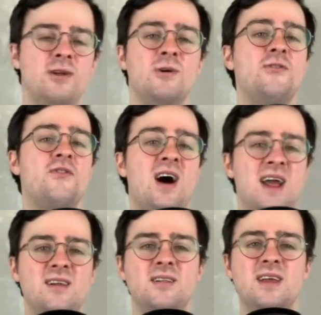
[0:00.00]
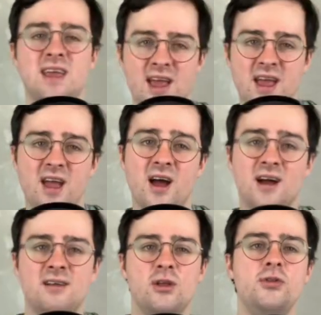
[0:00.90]
and we're finally
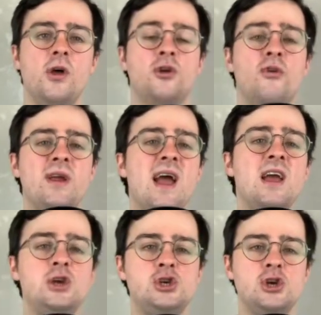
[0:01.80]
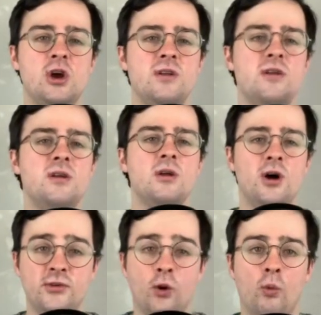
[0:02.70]
here. The creation
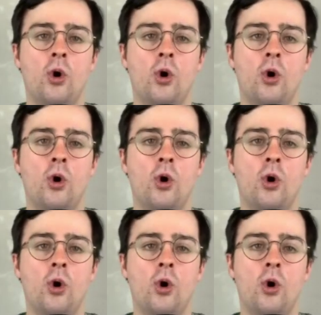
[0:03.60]
of the